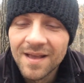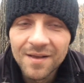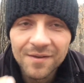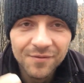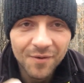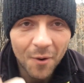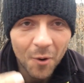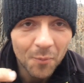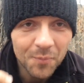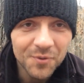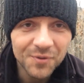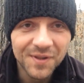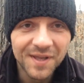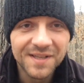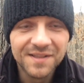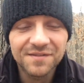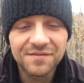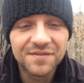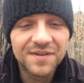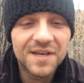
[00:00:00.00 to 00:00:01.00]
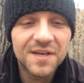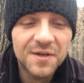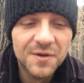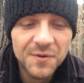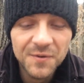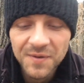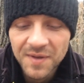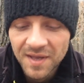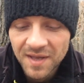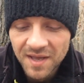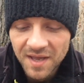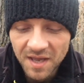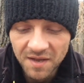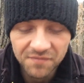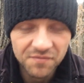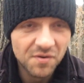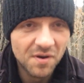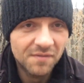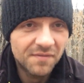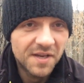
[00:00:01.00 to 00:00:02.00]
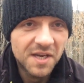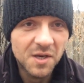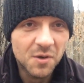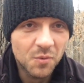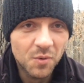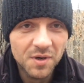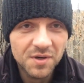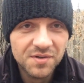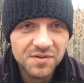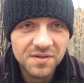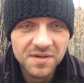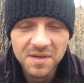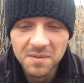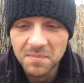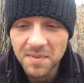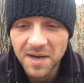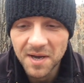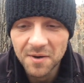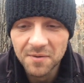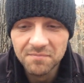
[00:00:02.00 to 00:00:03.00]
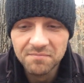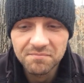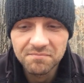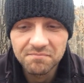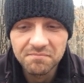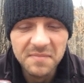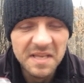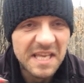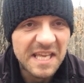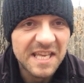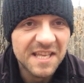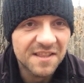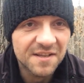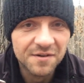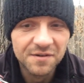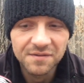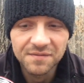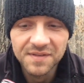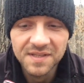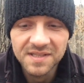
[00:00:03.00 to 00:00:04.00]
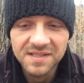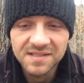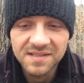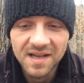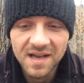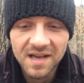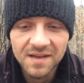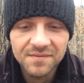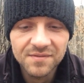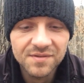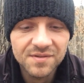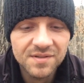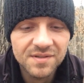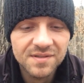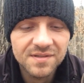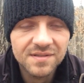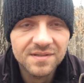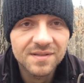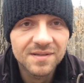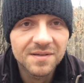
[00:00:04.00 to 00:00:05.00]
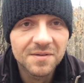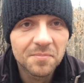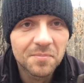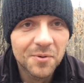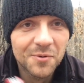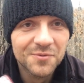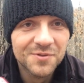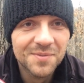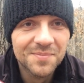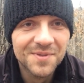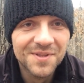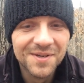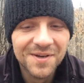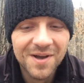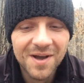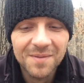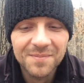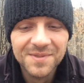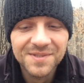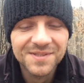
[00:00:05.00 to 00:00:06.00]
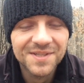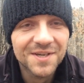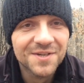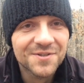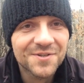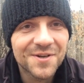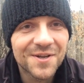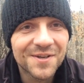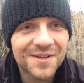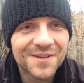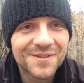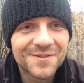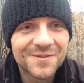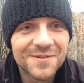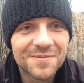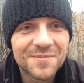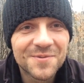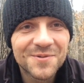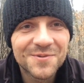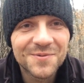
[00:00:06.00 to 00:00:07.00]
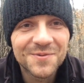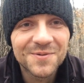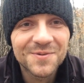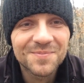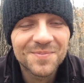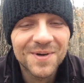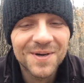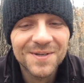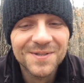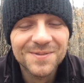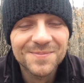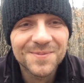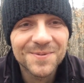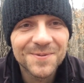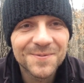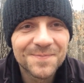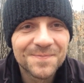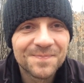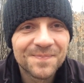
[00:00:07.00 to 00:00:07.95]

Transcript: So I hope you liked the video. If you have any question about either of these knives, just post them in the comment section. I'll get to them as soon as possible.